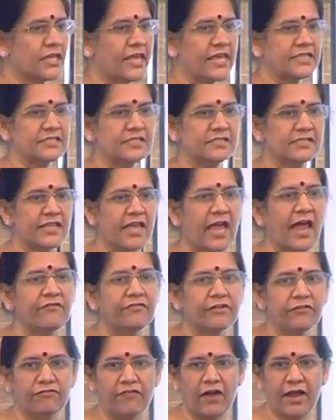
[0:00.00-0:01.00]
cases they have
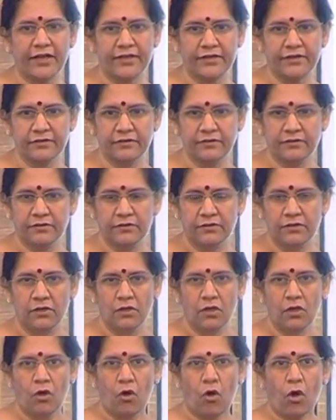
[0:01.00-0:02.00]
defined
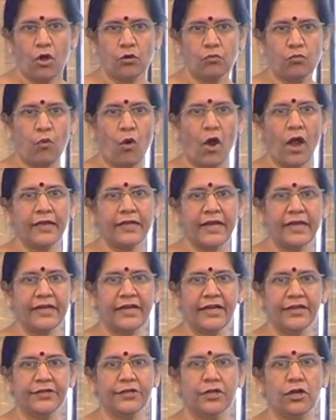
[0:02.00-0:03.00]
on what an
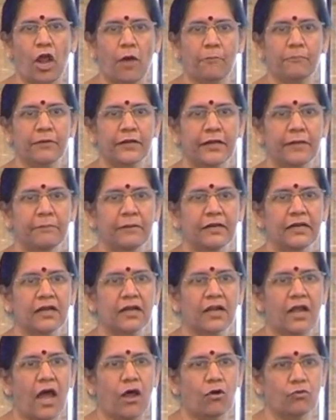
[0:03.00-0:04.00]
interoperable
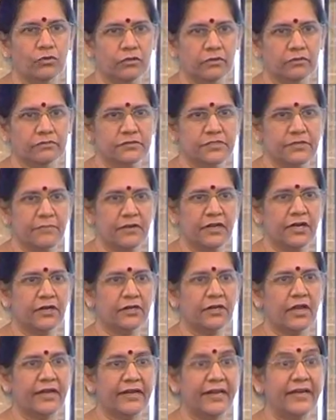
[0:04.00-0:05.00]
cloud, similar
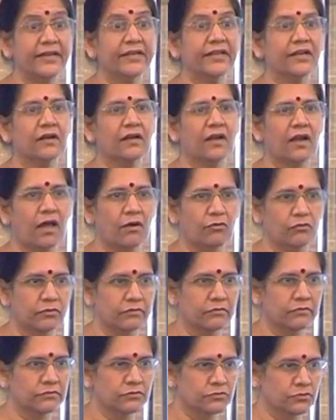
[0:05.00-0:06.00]
an intercloud,
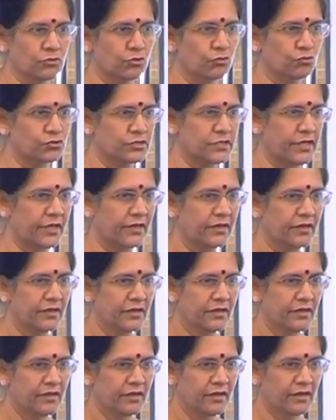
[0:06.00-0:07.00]
so to say.
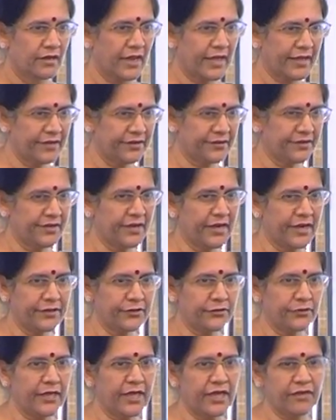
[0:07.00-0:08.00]
Like internet
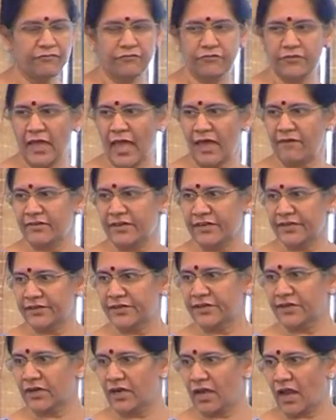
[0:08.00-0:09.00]
today, if we have an
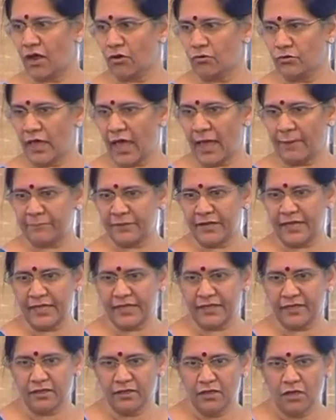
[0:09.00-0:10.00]
intercloud
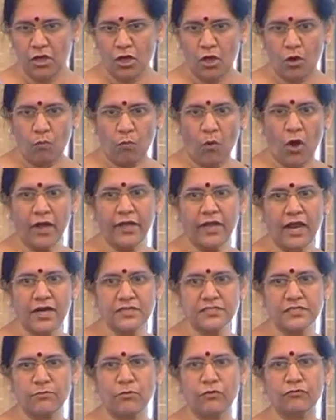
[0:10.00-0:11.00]
happening, what are
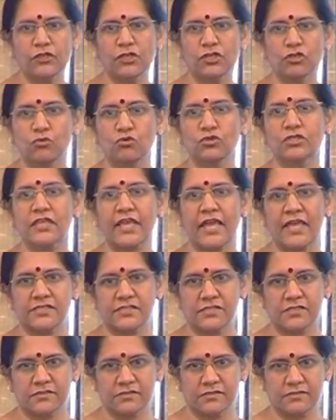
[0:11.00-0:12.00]
some of the use
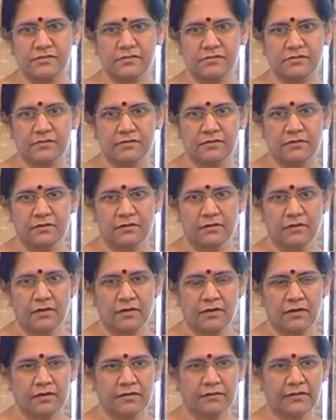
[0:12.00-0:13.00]
cases
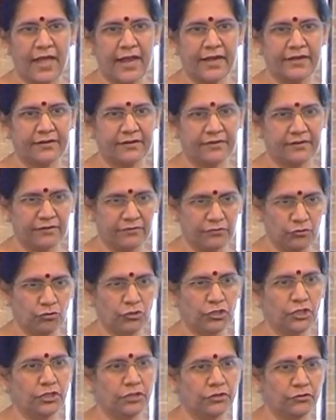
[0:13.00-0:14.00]
that you
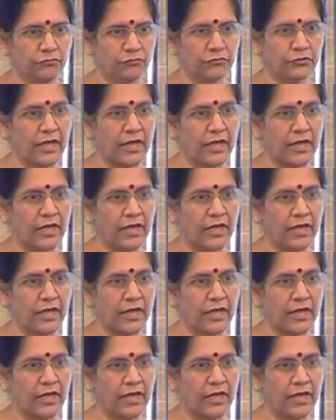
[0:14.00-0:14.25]
need,